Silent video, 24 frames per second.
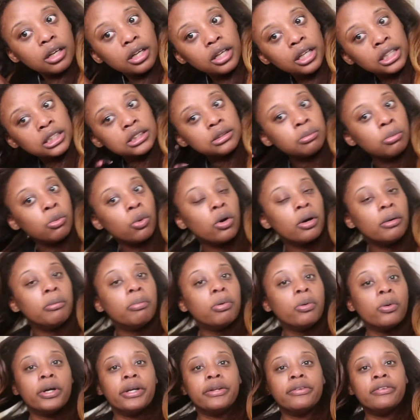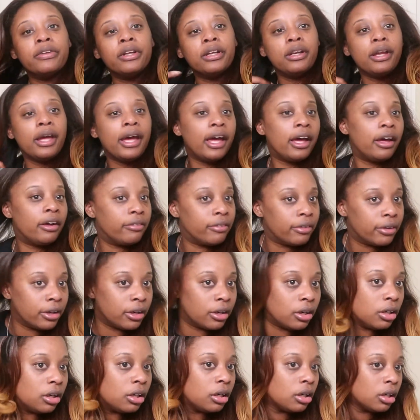is more important than
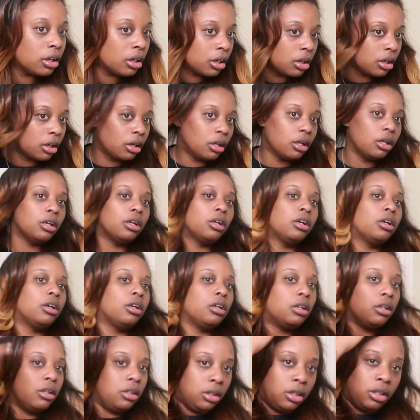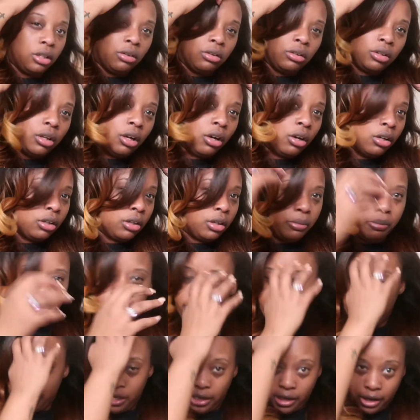having, you know, long and
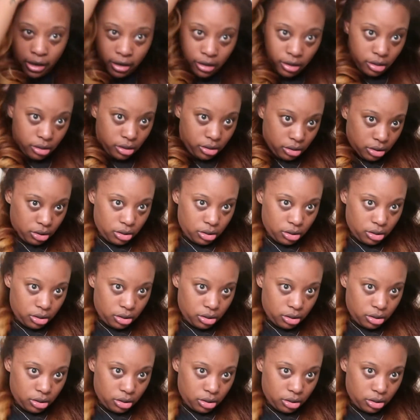pretty hair.